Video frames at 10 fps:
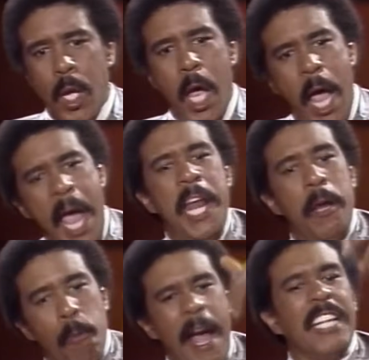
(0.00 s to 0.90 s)
and he
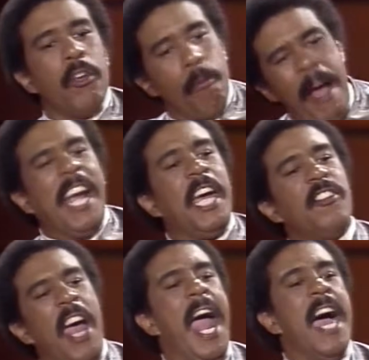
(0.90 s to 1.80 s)
resurrect
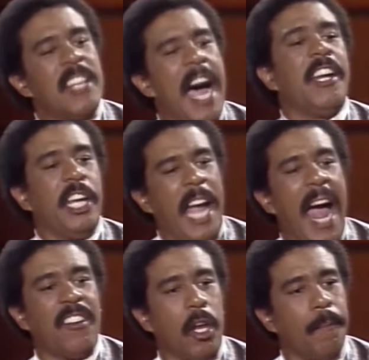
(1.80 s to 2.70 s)
his ass out the
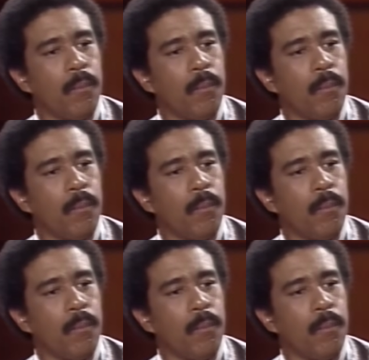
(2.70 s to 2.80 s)
casket.